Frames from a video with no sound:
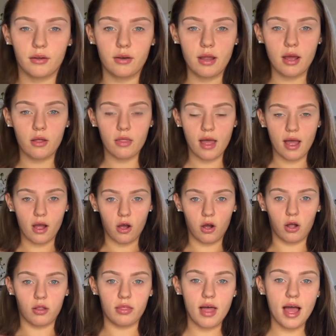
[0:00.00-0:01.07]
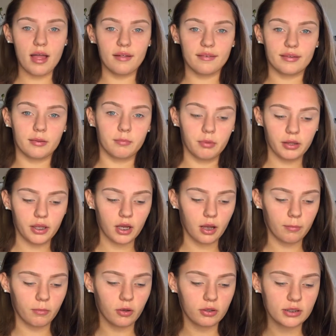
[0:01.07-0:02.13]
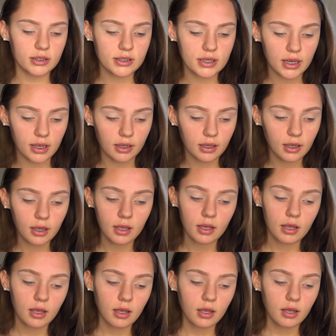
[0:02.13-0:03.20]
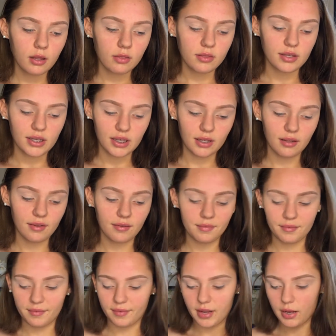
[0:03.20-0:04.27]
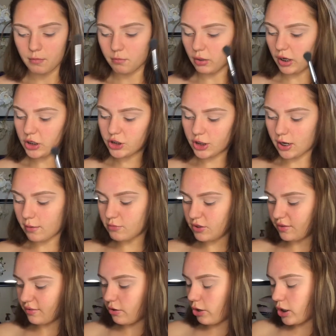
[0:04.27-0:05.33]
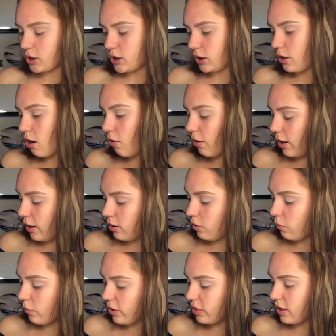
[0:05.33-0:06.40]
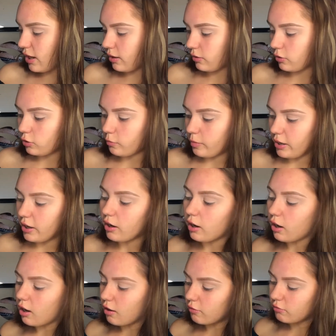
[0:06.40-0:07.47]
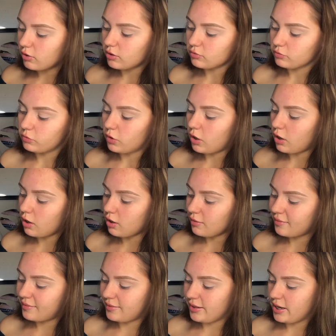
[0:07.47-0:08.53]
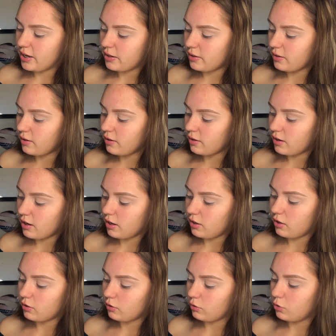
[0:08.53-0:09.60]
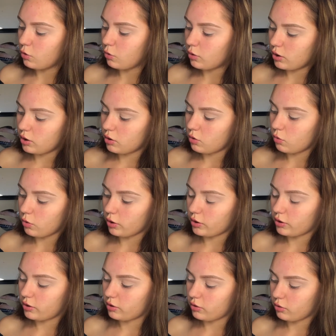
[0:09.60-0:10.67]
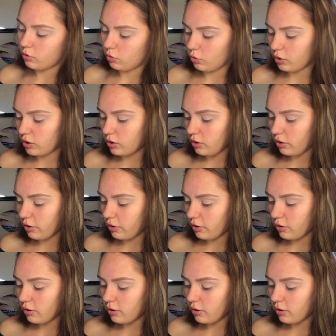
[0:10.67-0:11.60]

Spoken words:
now that all that is complete, I'm going to take the same brush and I'm just going to go in with a little bit of raw sienna and golden orchard.